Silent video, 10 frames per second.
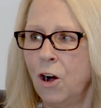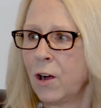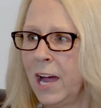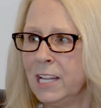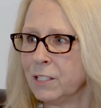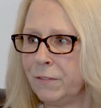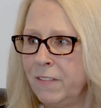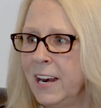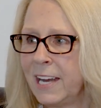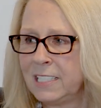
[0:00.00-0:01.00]
all kinds of
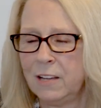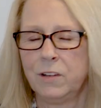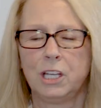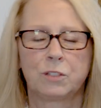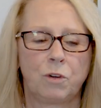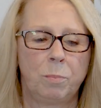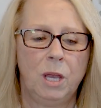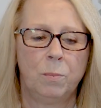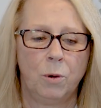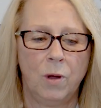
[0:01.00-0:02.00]
fun activities for
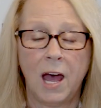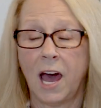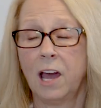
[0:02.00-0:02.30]
people.